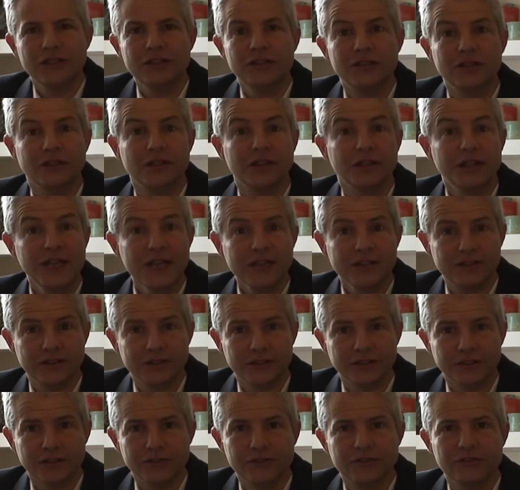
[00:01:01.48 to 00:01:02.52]

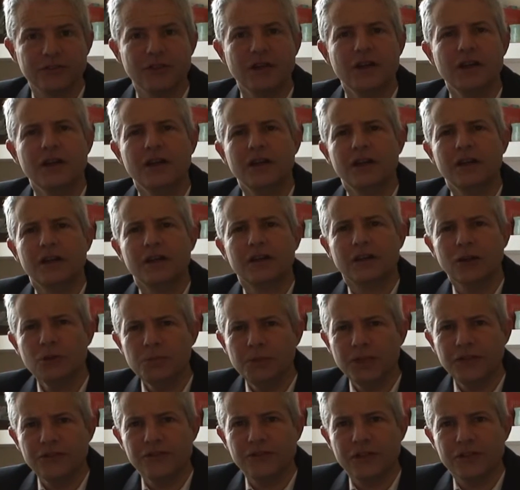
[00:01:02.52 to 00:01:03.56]
interconnectedness,
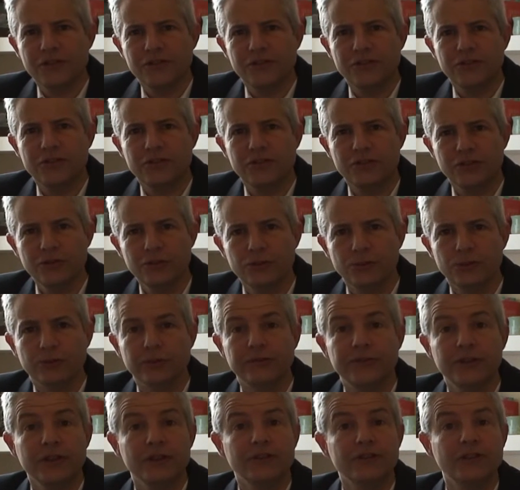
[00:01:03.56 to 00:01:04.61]
globalisation 2
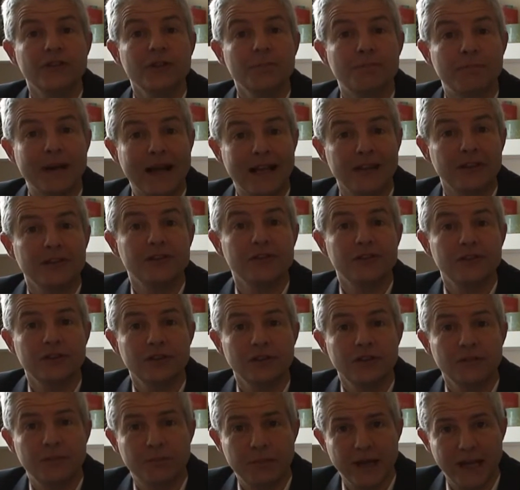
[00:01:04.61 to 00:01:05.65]
refers to the balance
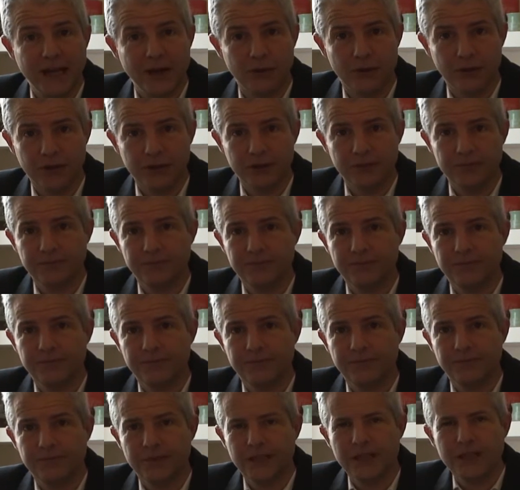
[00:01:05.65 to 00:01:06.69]
of power.
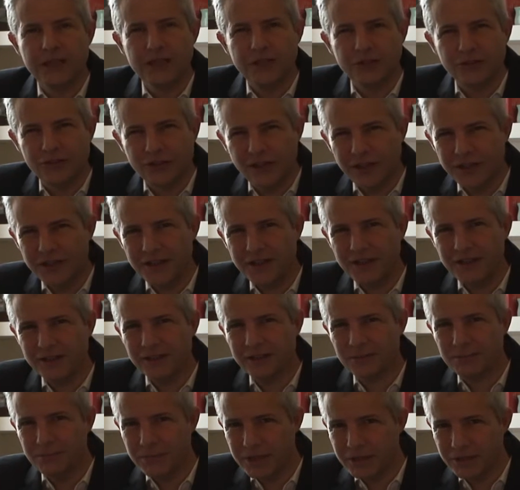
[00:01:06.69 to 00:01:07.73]
China and
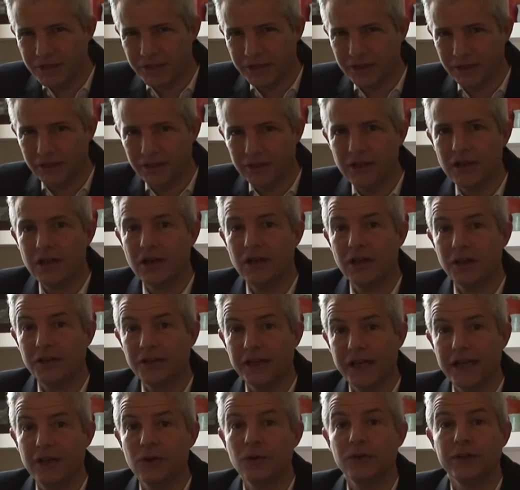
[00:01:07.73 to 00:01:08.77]
America are
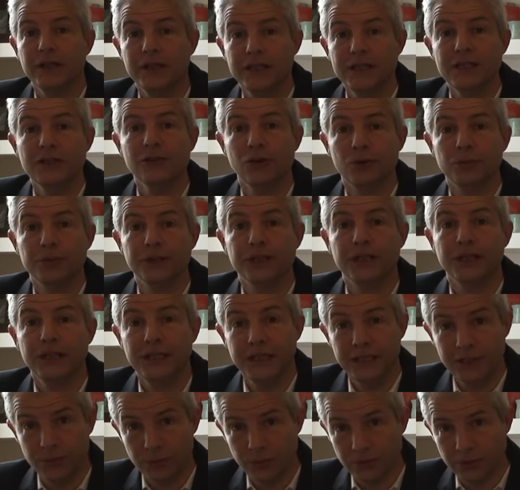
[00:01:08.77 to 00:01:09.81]
now economic
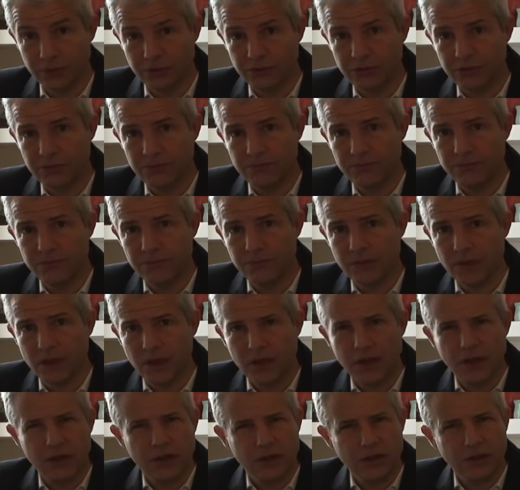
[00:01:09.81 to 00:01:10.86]
equals.
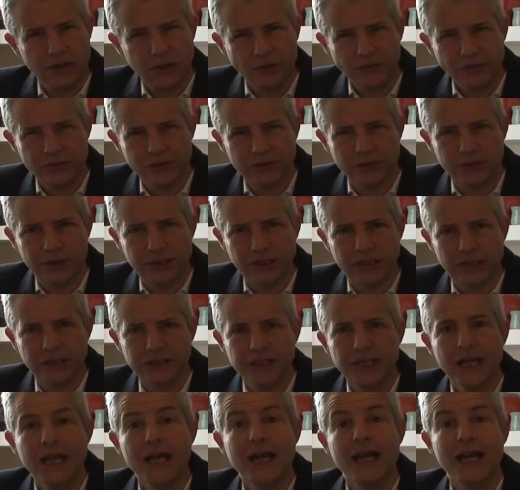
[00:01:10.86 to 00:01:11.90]

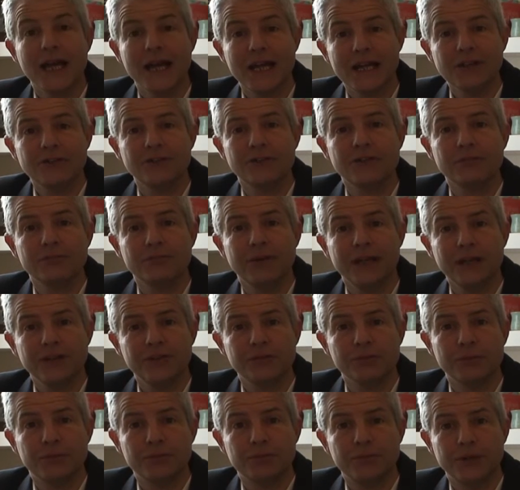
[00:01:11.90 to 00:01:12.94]
Consequently, Asian
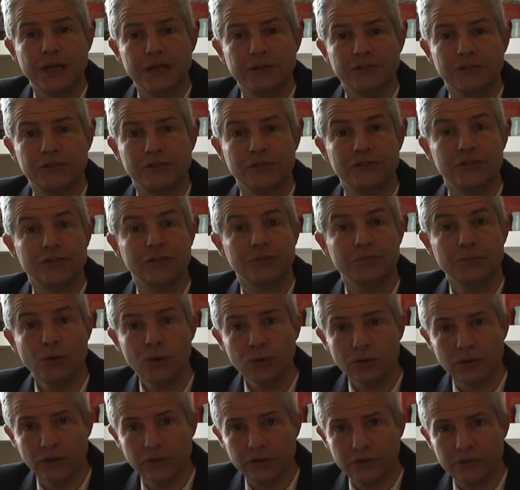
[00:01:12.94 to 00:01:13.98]
management practices and
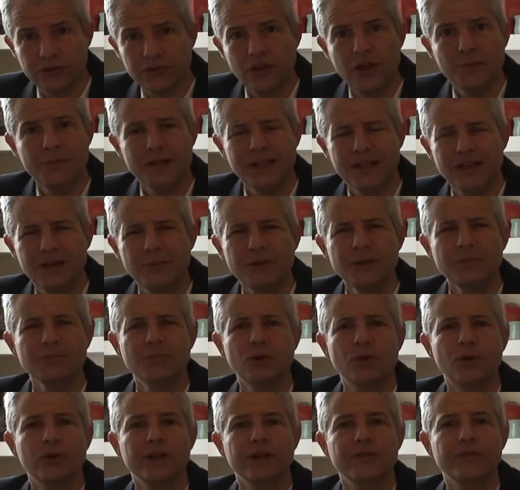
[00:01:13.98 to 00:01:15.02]
models are becoming
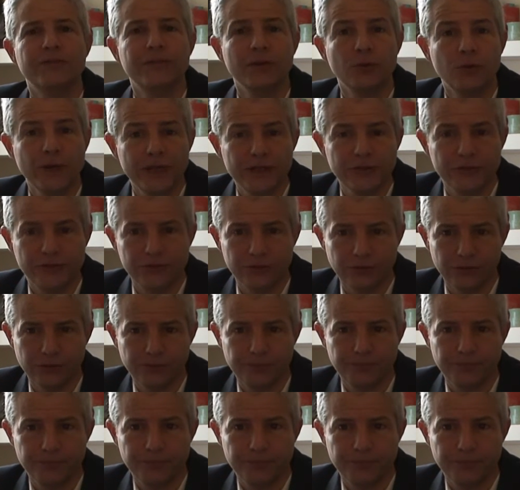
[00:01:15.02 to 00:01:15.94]
more influential.